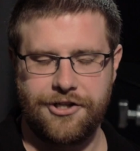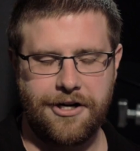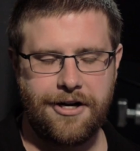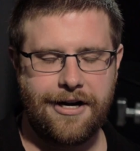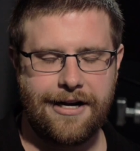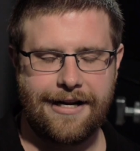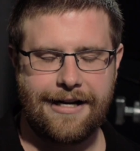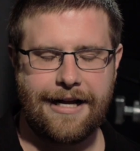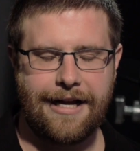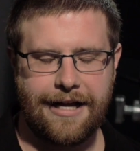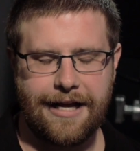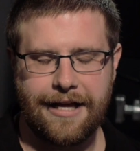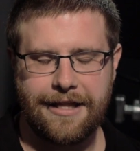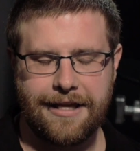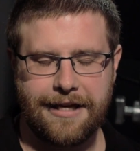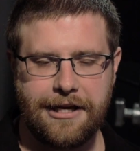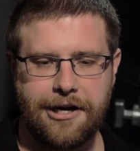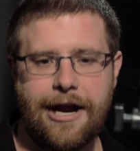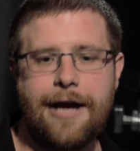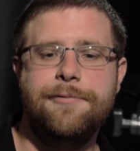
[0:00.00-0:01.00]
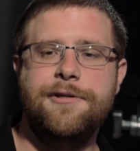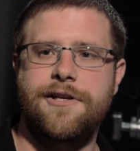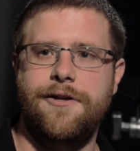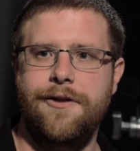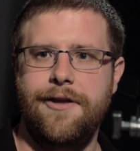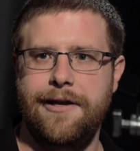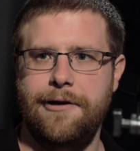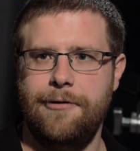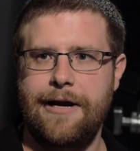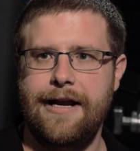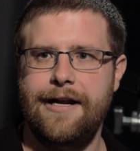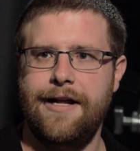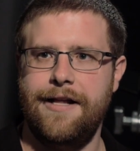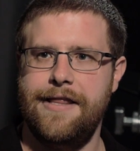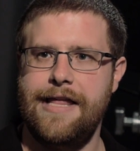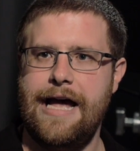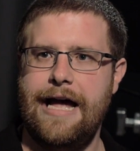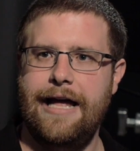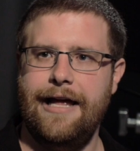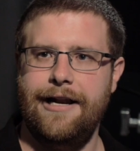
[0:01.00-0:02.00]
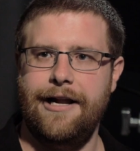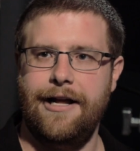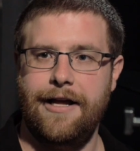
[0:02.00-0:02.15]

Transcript: Sure, and I think you're absolutely right on that.